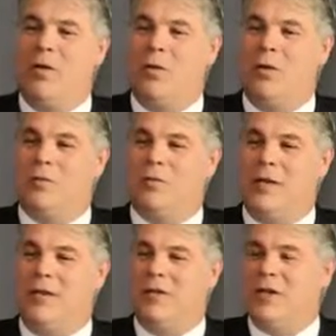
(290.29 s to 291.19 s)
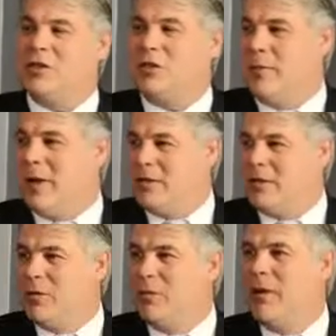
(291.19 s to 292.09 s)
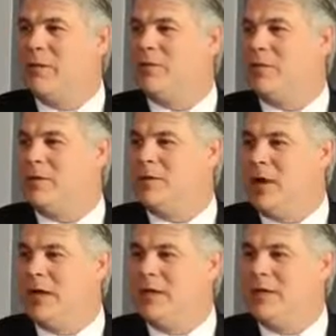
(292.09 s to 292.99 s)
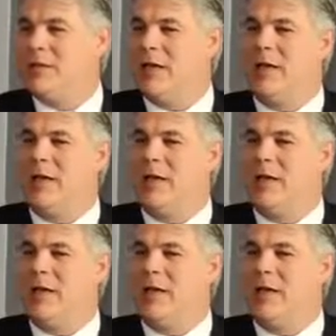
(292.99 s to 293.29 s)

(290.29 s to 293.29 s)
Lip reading: will receive additional milestone payments from the Chinese